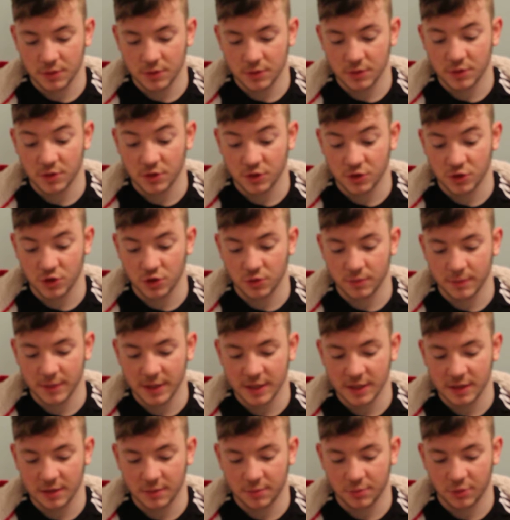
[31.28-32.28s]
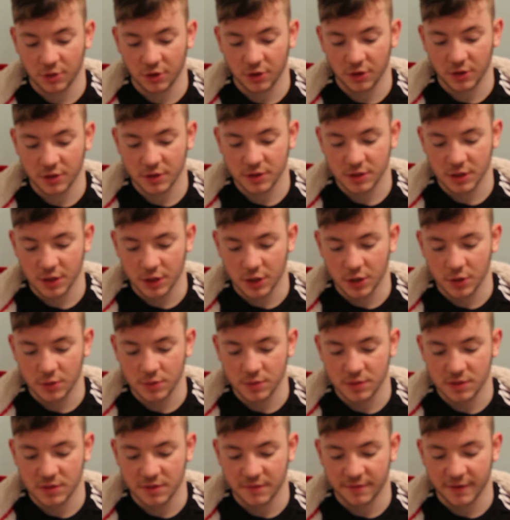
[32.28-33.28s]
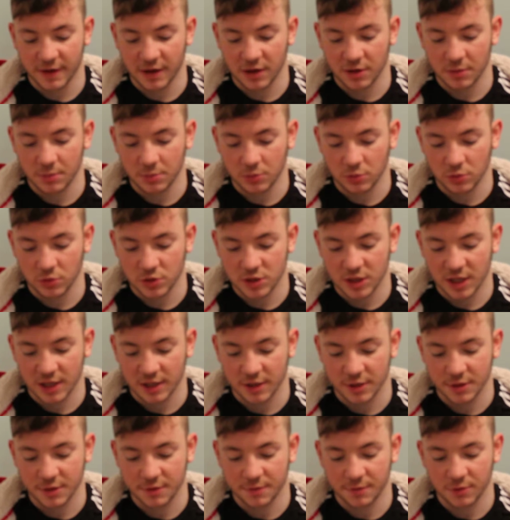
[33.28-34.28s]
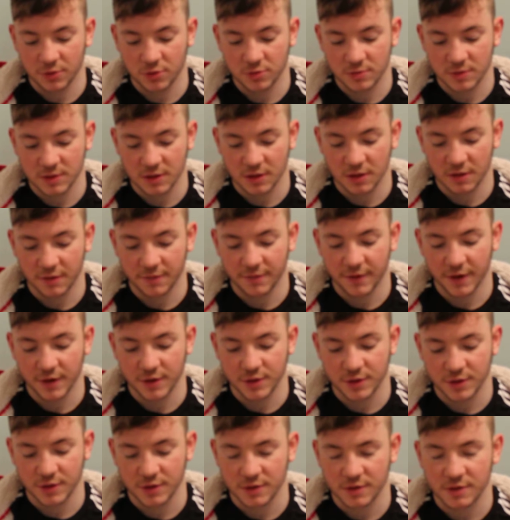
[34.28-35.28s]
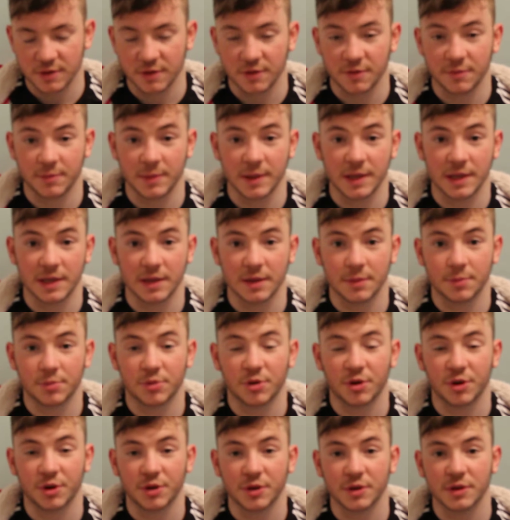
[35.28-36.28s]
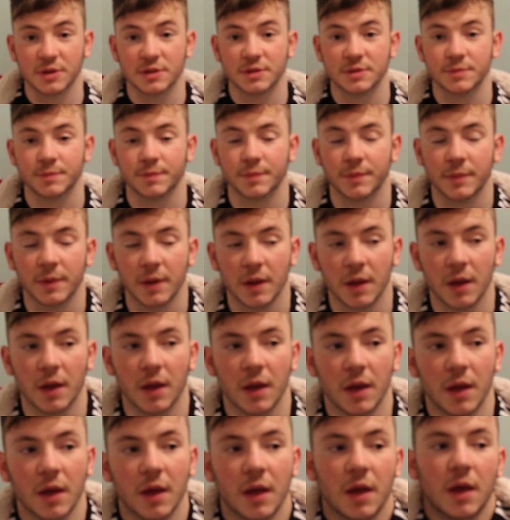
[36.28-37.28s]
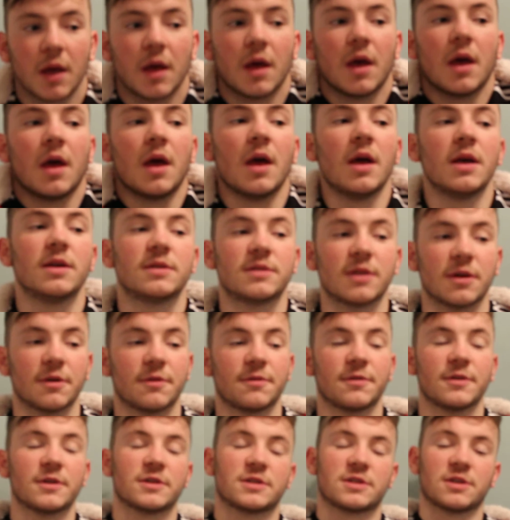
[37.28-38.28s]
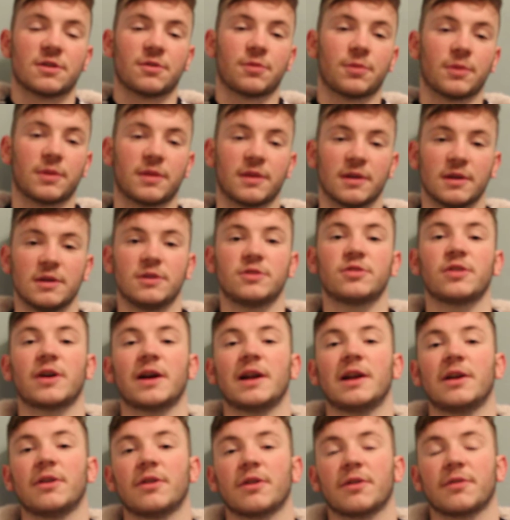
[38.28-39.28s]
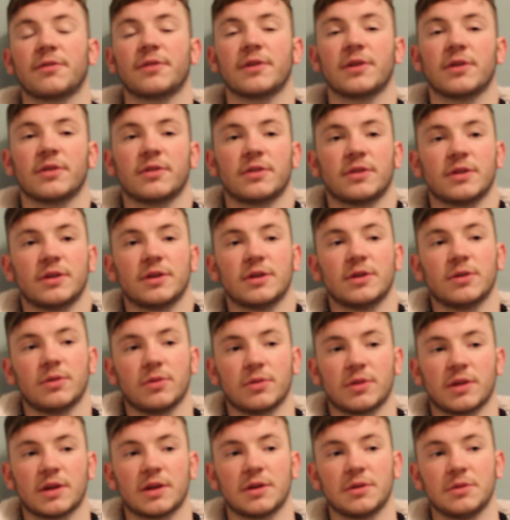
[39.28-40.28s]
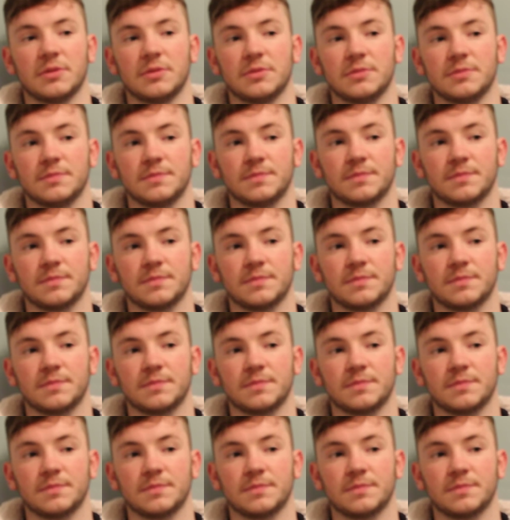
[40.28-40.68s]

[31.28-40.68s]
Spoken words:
does your media product use, develop or challenge forms and conventions of media products? So first off with the trailer, I feel that although